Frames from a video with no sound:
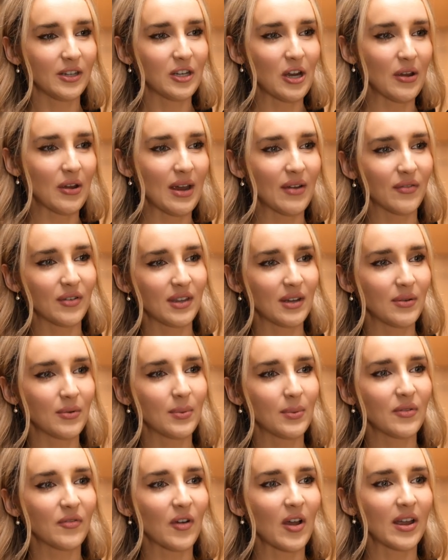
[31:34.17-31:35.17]
everything will
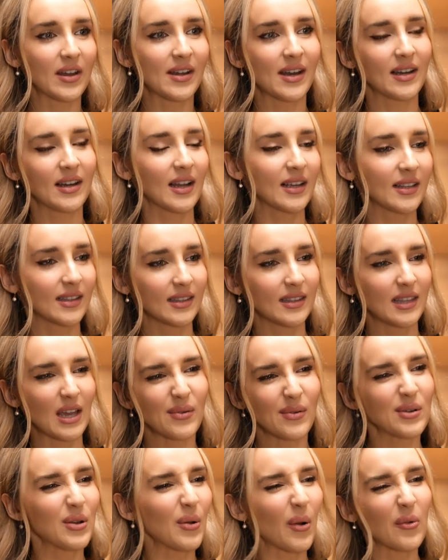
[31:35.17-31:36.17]
be fine. And like, no
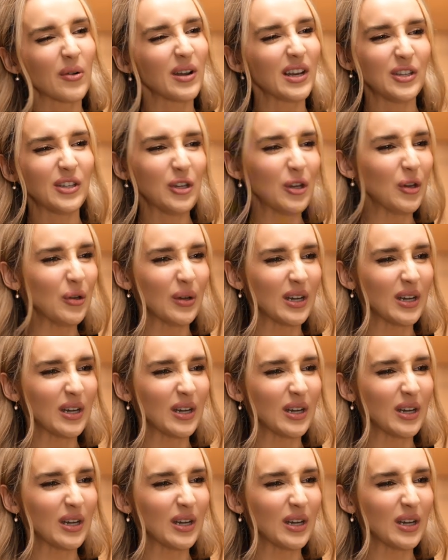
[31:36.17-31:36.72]
one really knew